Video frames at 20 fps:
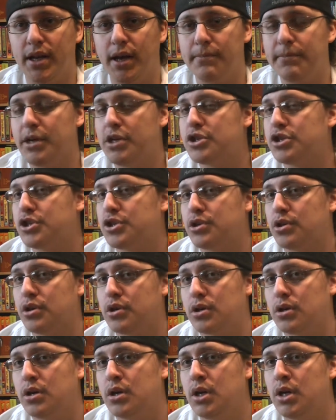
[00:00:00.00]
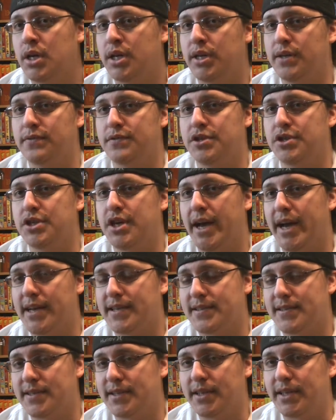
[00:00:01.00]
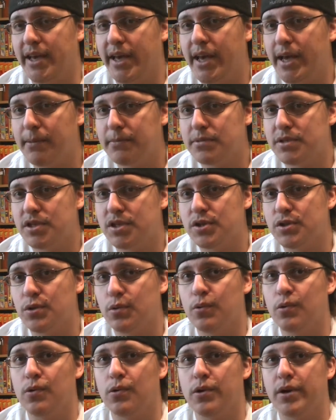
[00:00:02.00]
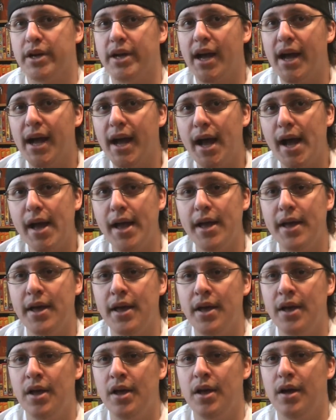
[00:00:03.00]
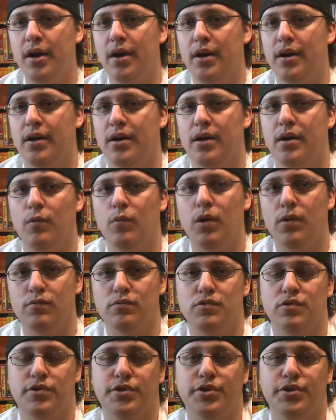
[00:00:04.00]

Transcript: I'm not sure if she asked the game store guy what were